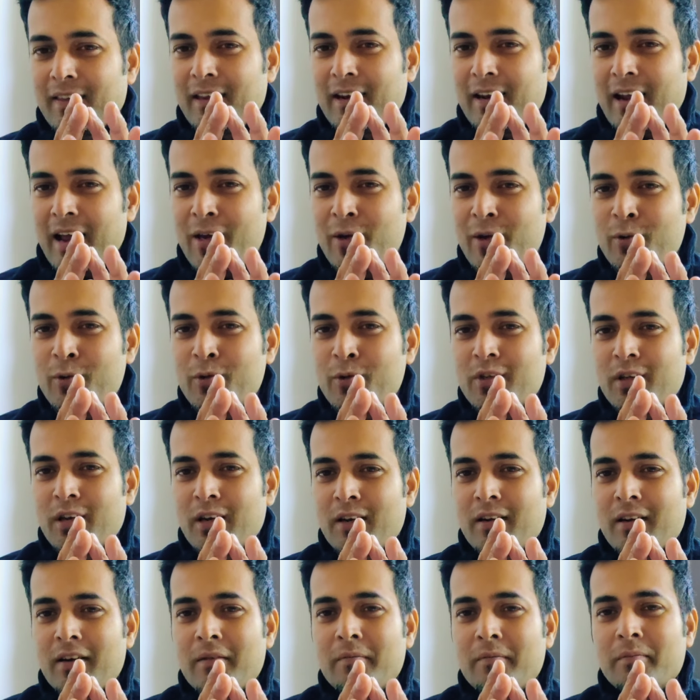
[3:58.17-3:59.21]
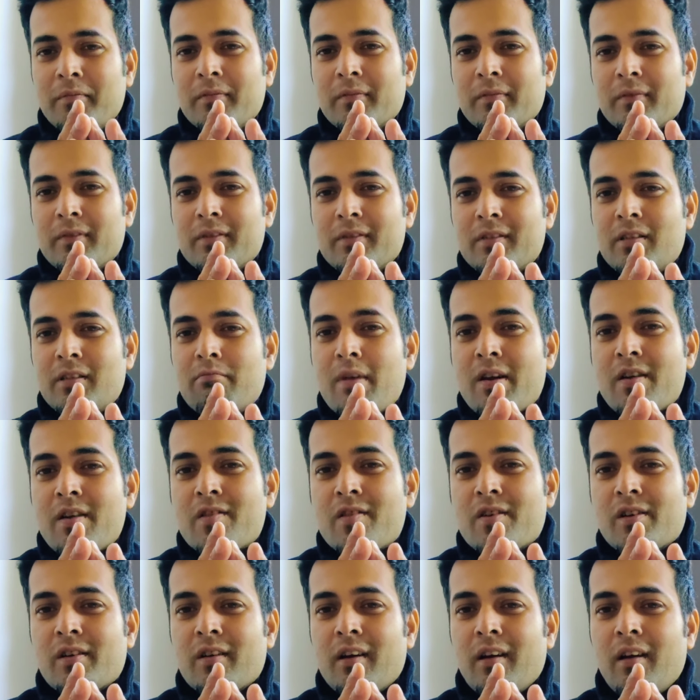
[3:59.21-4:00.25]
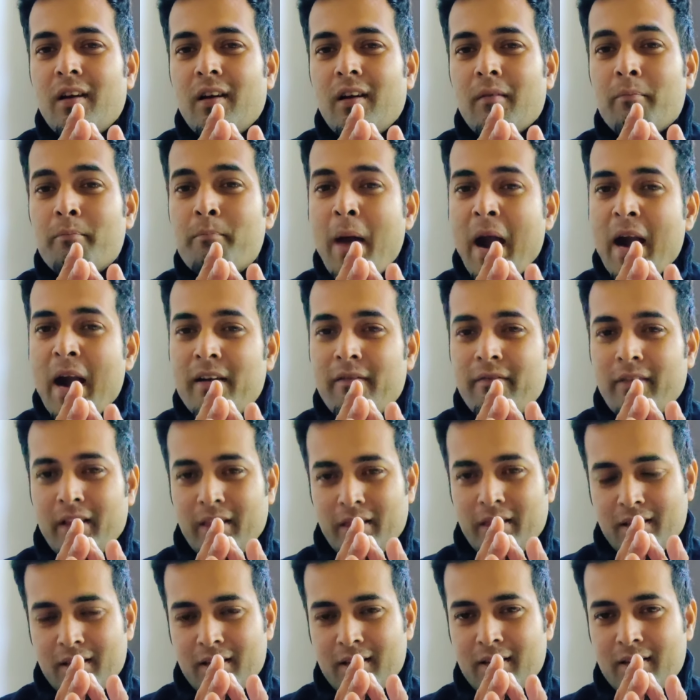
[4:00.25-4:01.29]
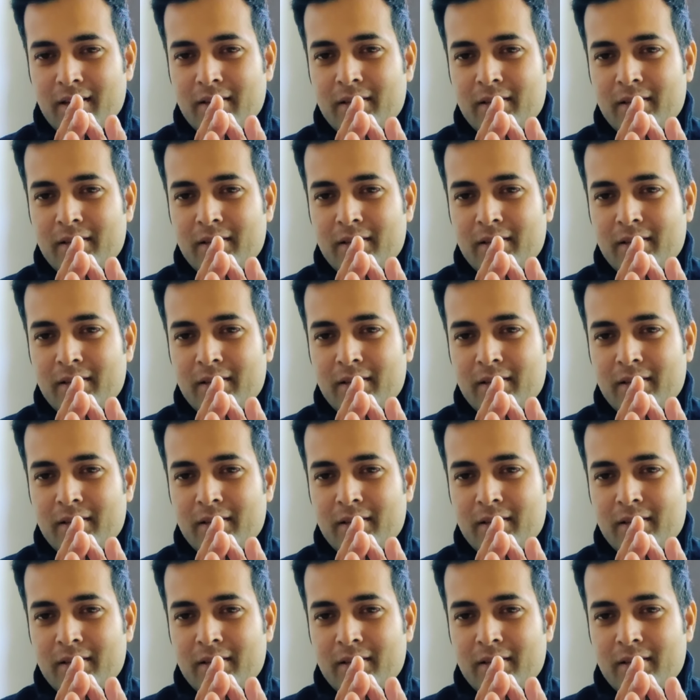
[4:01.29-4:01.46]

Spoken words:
Then I use a term symmetrical bandwidth.